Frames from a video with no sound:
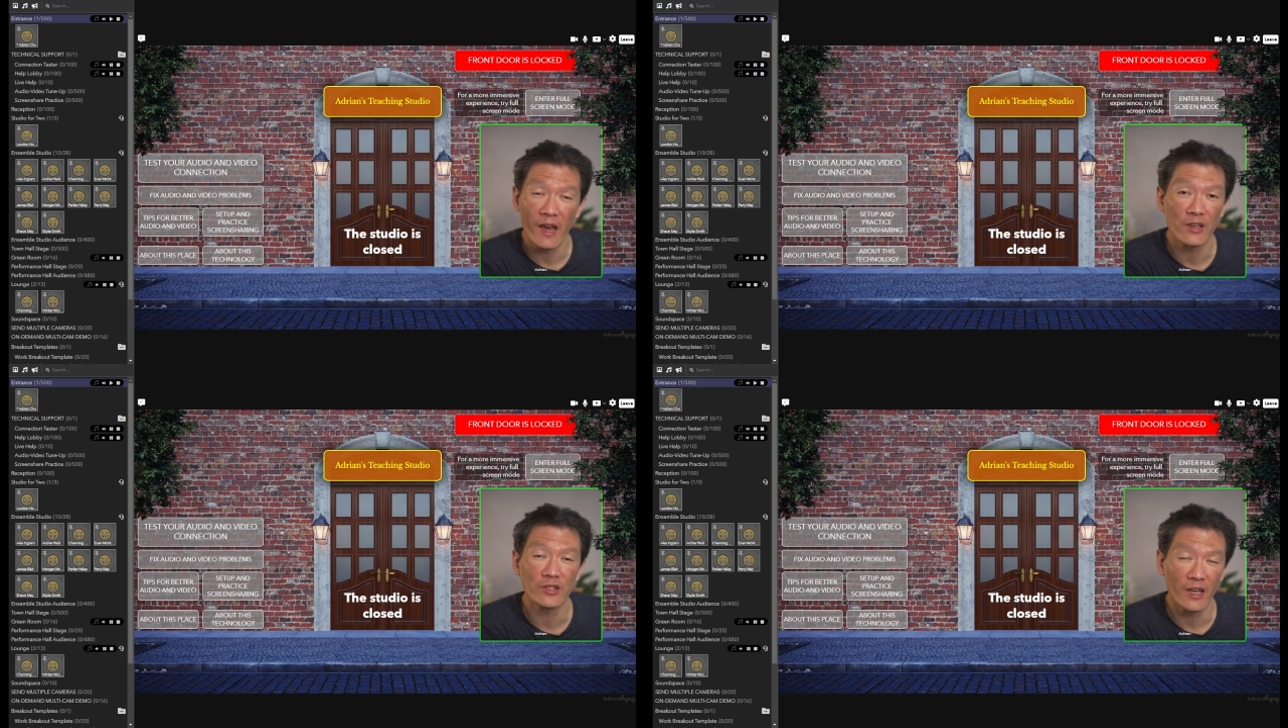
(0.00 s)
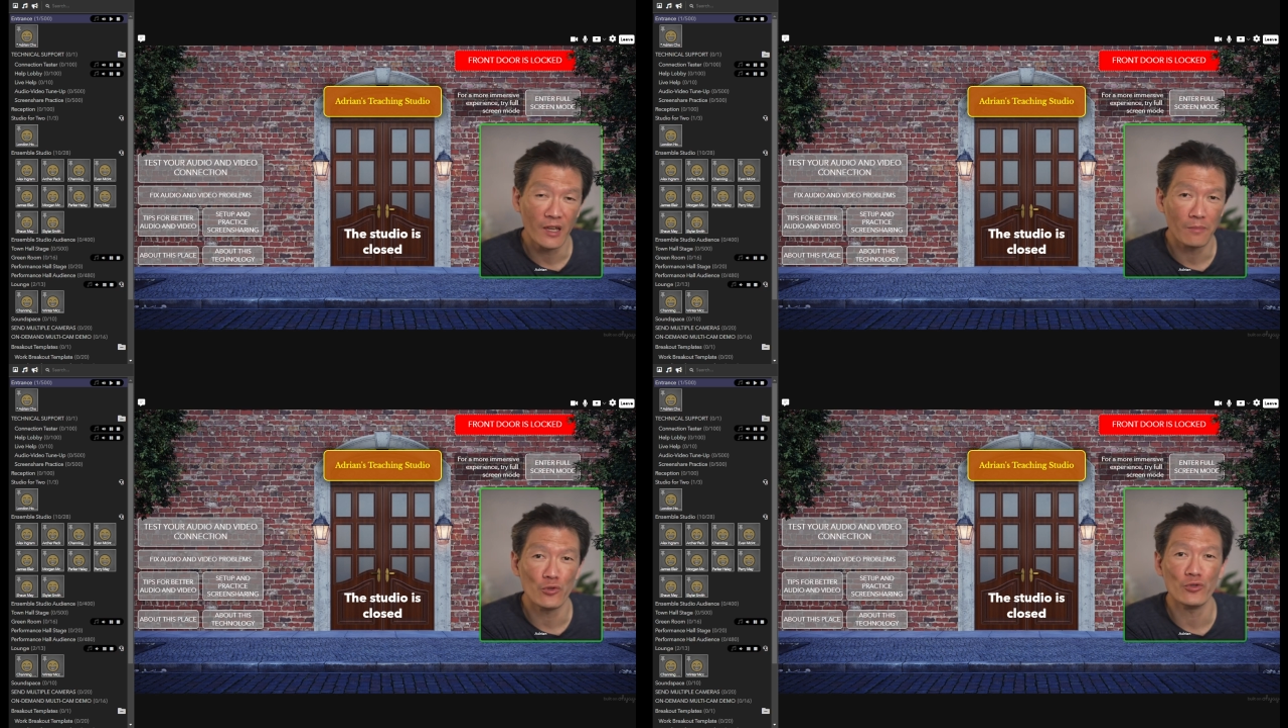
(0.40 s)
as
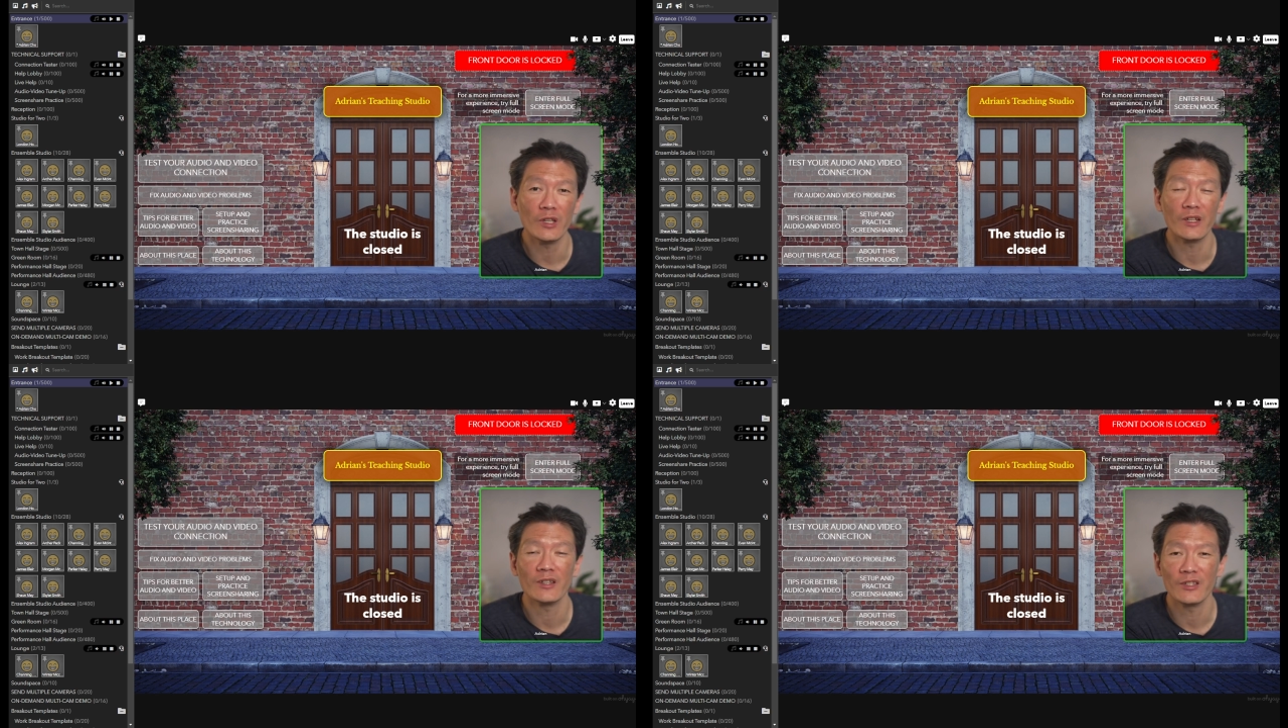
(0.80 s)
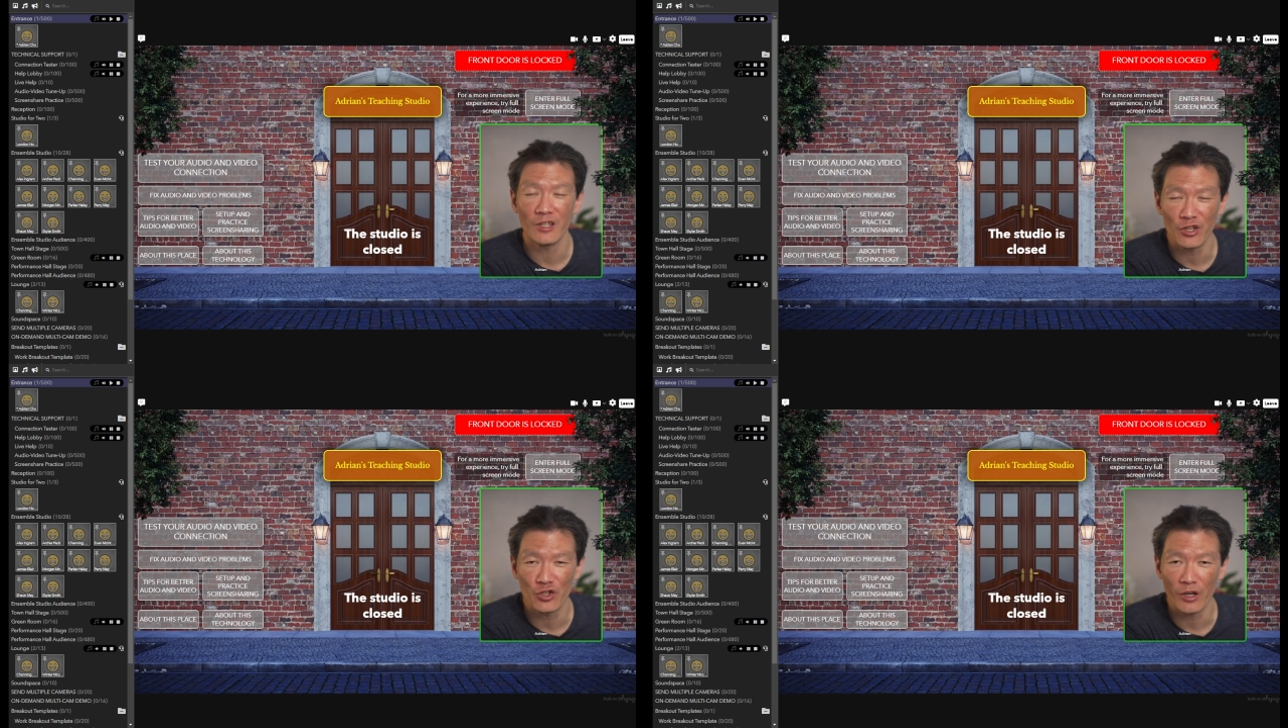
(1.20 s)
a music
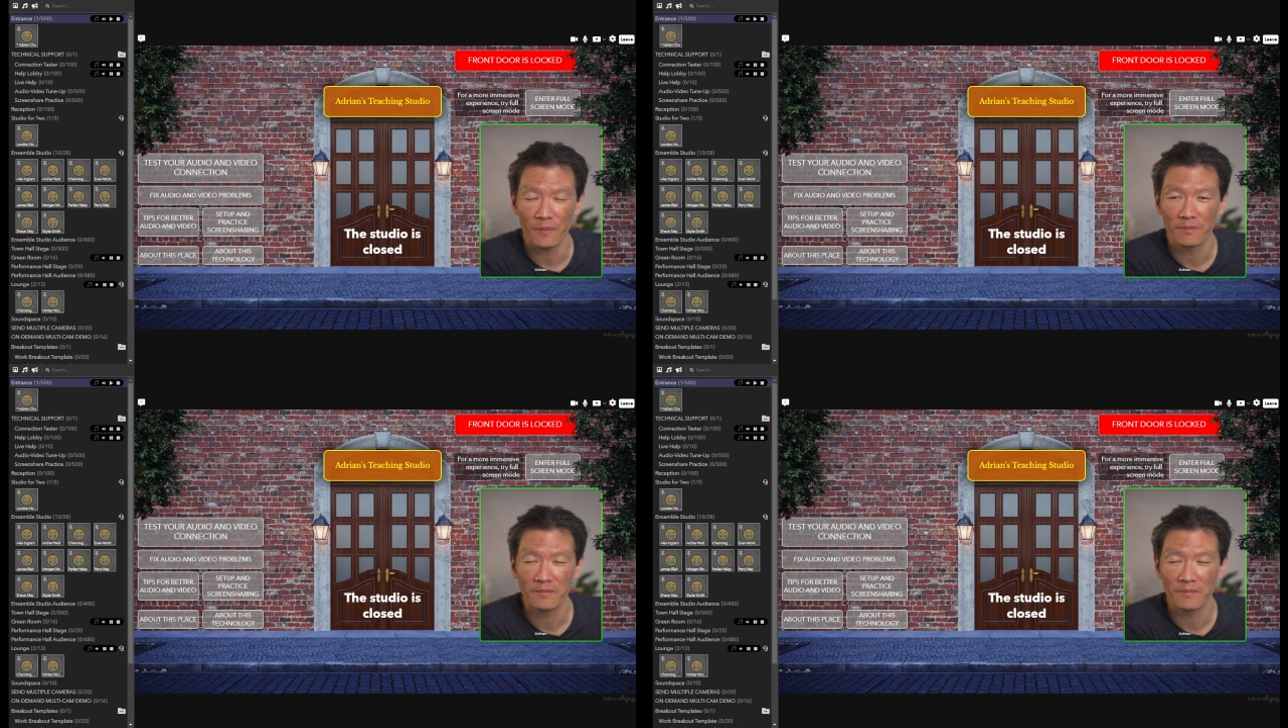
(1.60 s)
teacher.